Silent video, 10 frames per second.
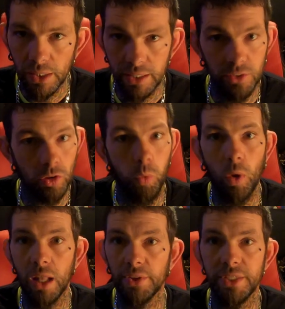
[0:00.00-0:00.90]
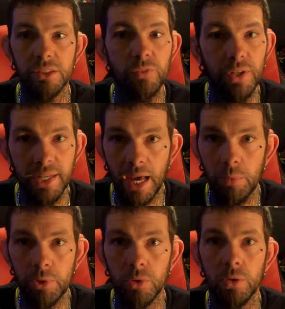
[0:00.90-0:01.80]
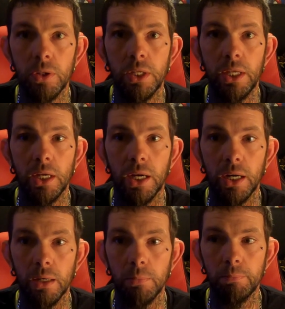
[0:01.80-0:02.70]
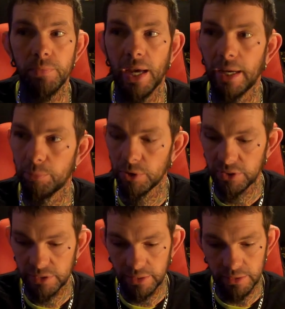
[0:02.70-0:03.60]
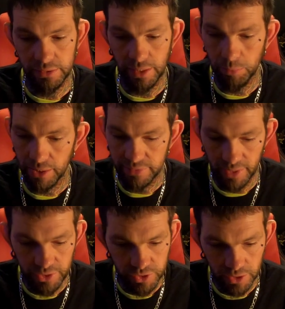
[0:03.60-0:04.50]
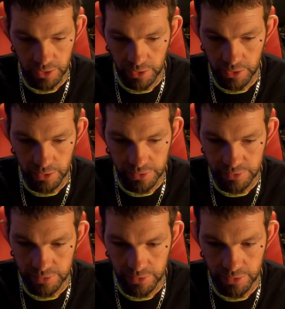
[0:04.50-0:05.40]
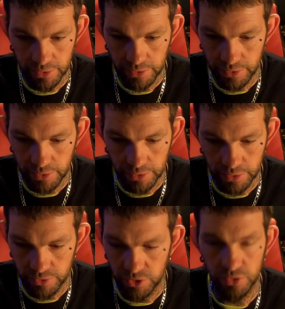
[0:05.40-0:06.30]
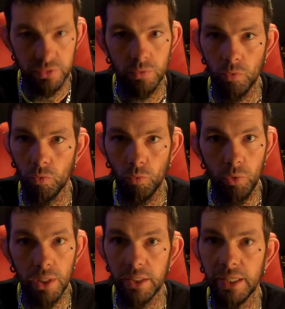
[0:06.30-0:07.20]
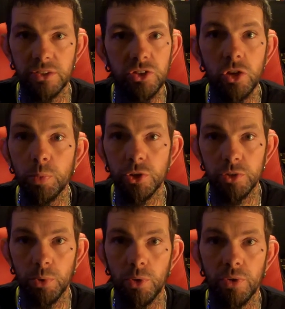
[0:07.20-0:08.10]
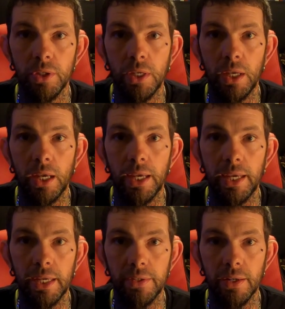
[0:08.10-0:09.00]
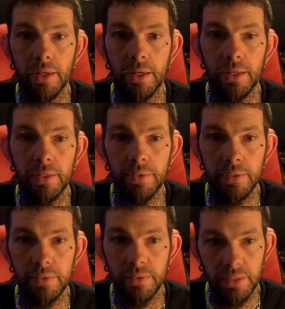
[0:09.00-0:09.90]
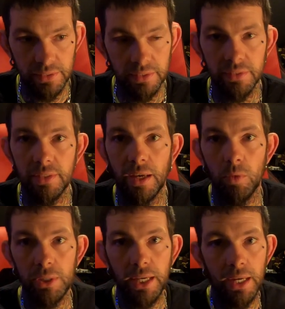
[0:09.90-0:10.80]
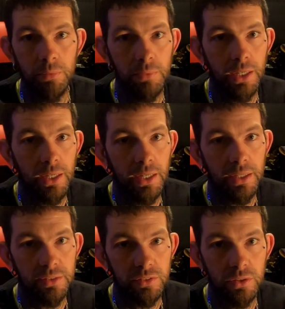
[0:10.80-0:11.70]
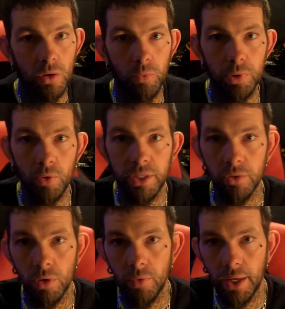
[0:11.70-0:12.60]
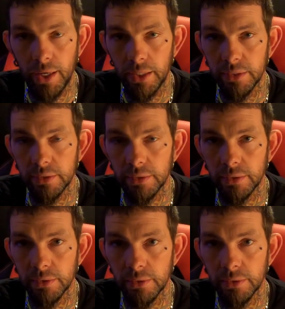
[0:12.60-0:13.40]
Again, the quality is phenomenal. The hyper stabilization is just really, it's super smooth. And this is the helmet cam, and it's the GoPro Hero 8.